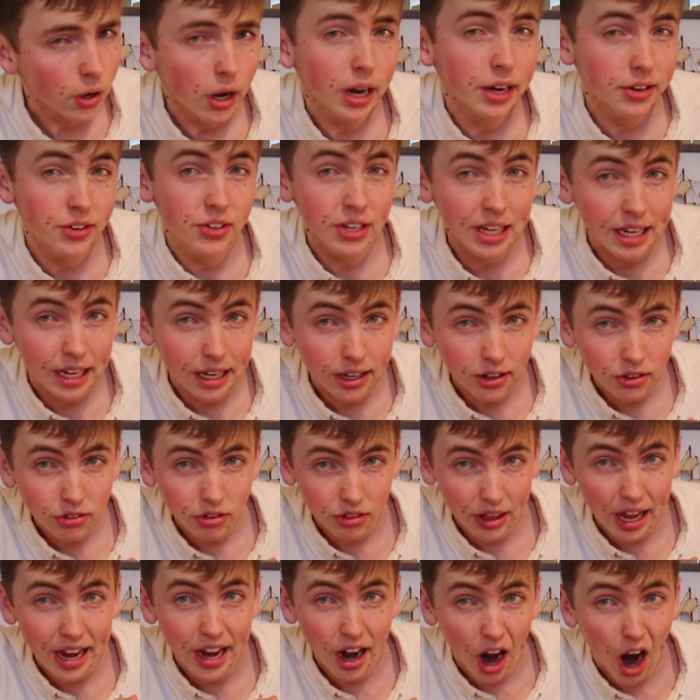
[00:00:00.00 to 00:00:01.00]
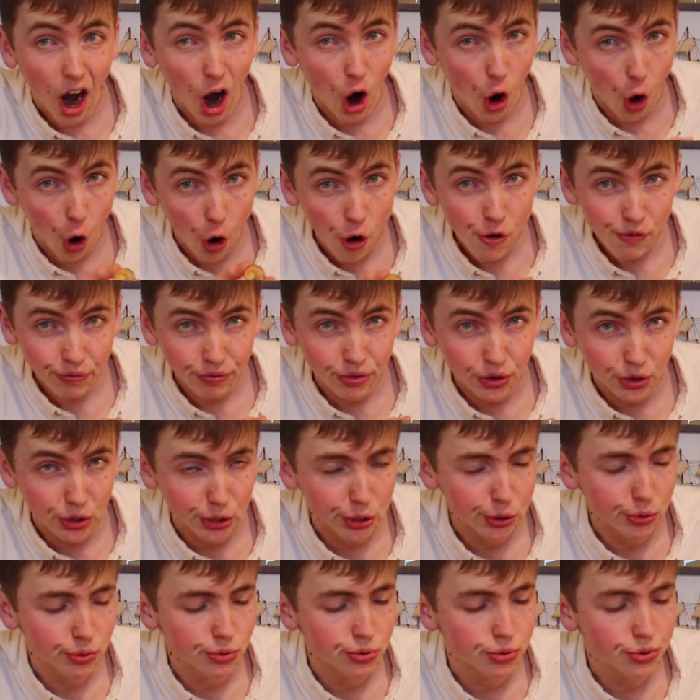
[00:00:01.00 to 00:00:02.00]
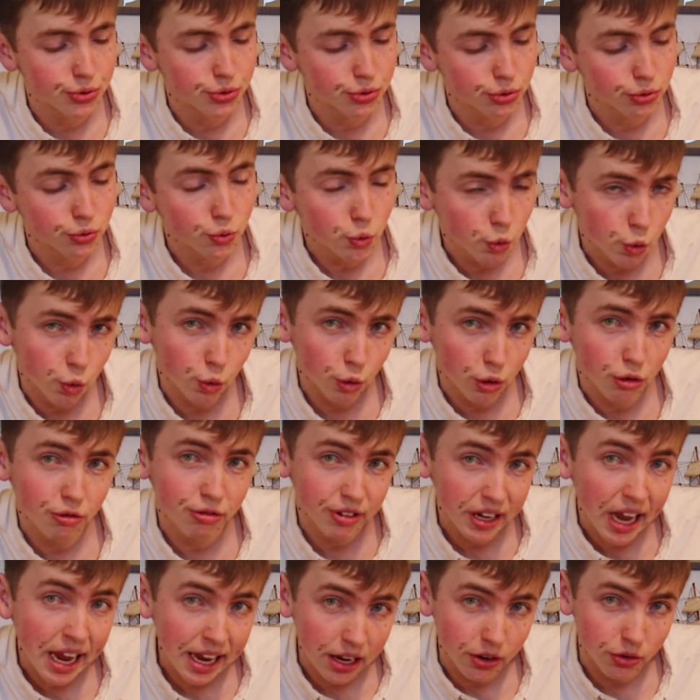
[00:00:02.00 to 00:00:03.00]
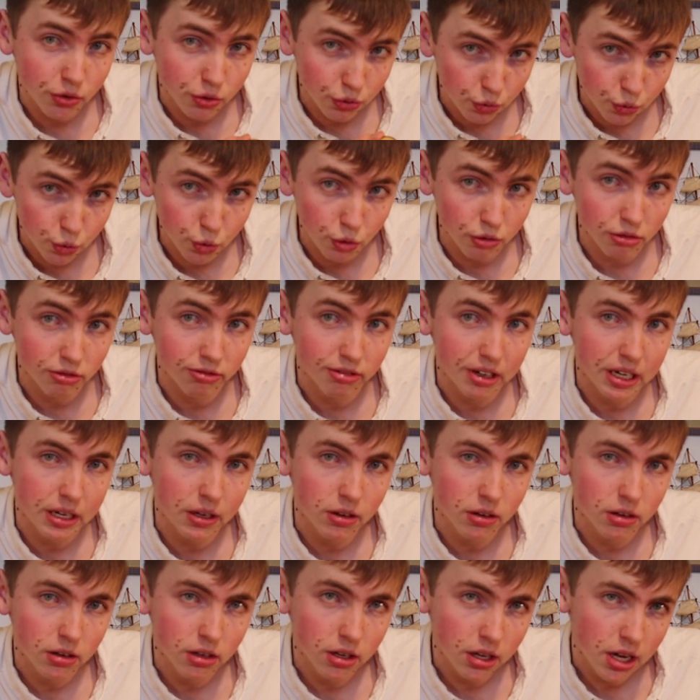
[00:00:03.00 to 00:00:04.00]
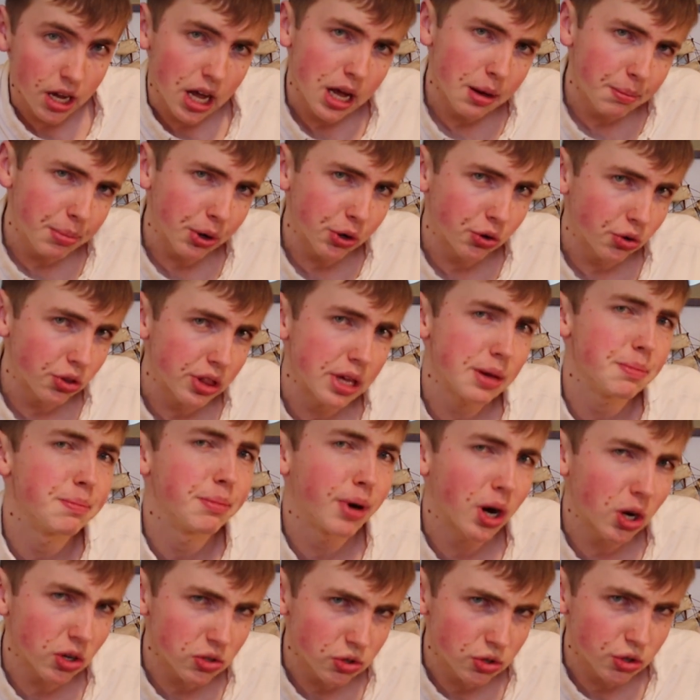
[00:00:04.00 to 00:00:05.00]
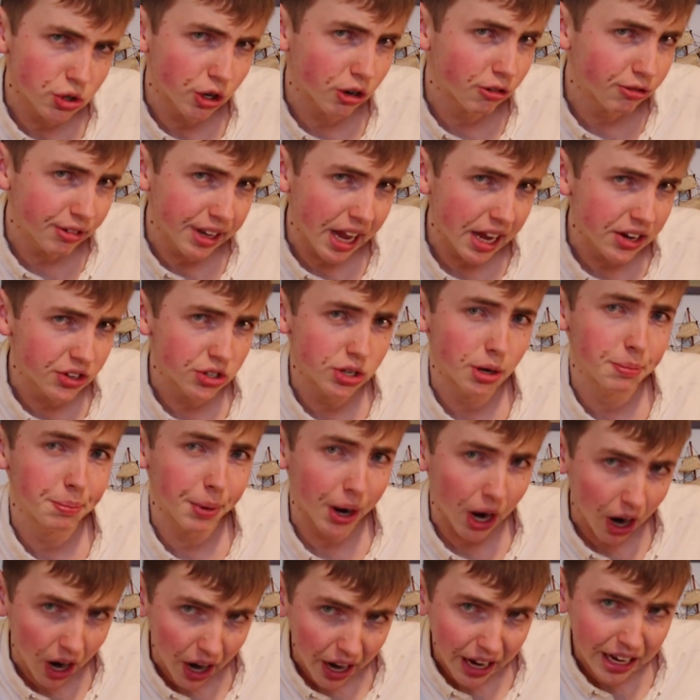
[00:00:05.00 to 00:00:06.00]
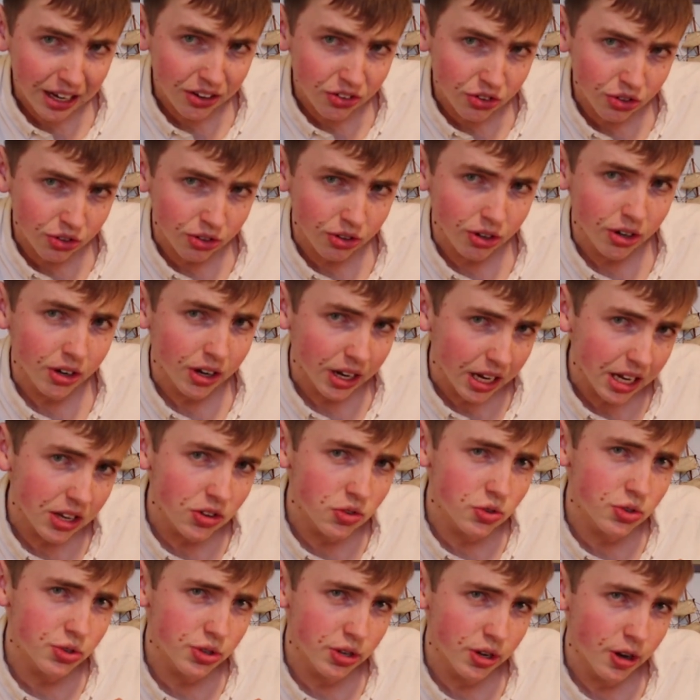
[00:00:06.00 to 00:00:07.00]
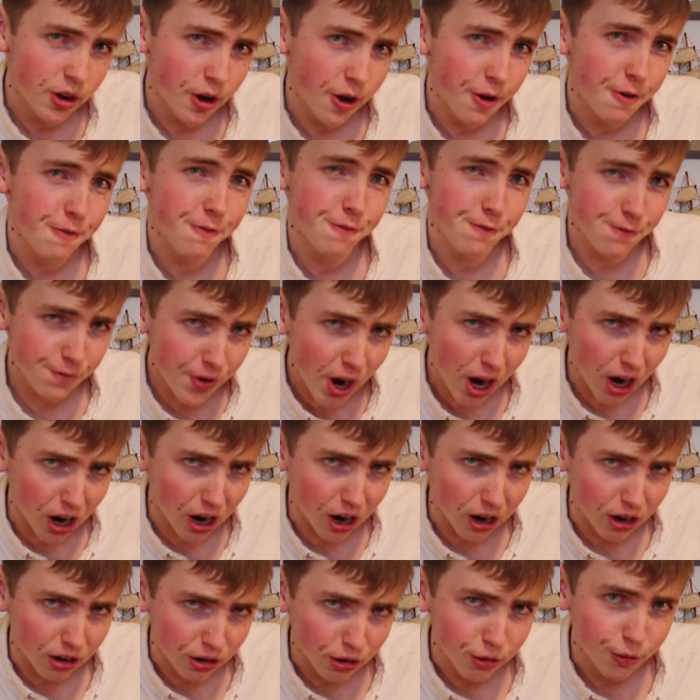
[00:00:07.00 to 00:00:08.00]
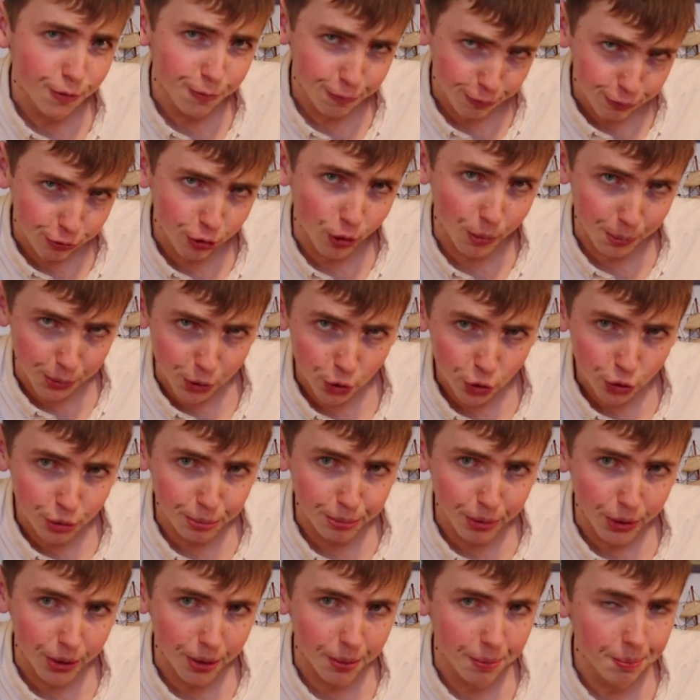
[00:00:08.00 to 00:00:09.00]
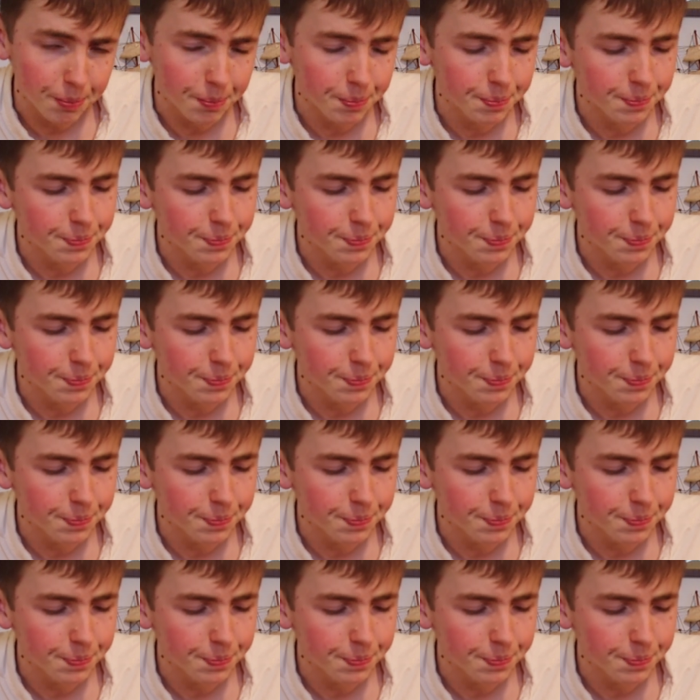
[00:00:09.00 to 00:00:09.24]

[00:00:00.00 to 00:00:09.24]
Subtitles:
Indeed, they are often used to create jewellery, but the master creator behind is far from human.